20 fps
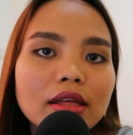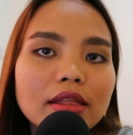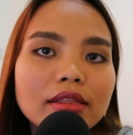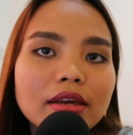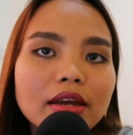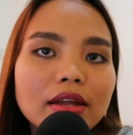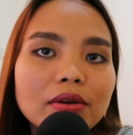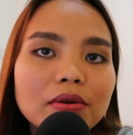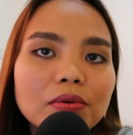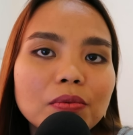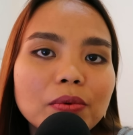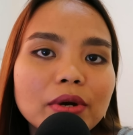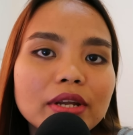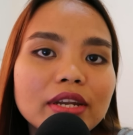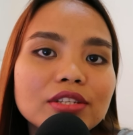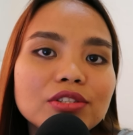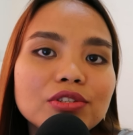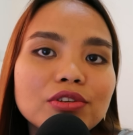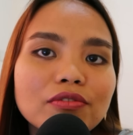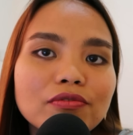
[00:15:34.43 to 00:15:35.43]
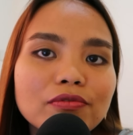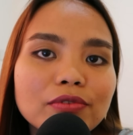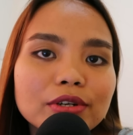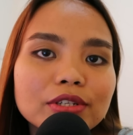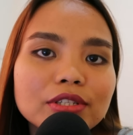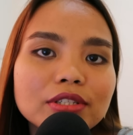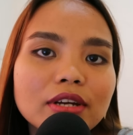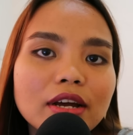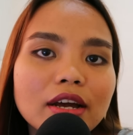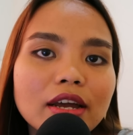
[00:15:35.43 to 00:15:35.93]
than when it's your
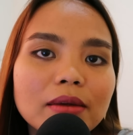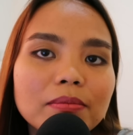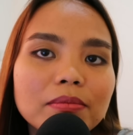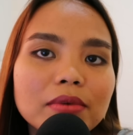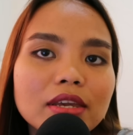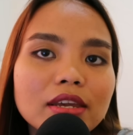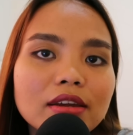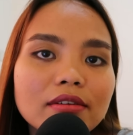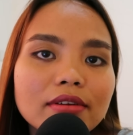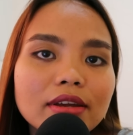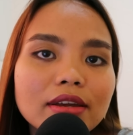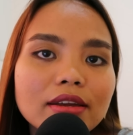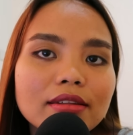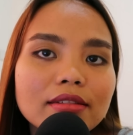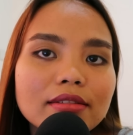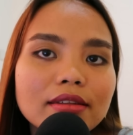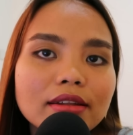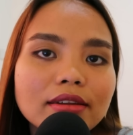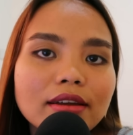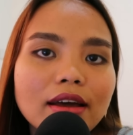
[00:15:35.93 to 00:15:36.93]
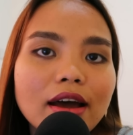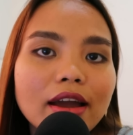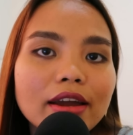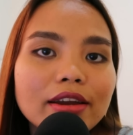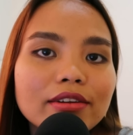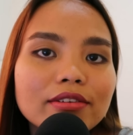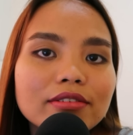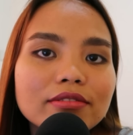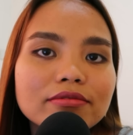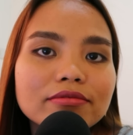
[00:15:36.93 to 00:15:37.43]
first time hearing that
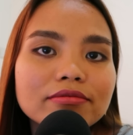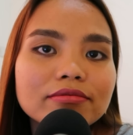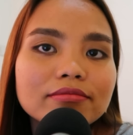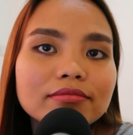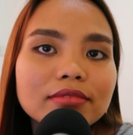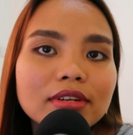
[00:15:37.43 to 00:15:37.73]
kind of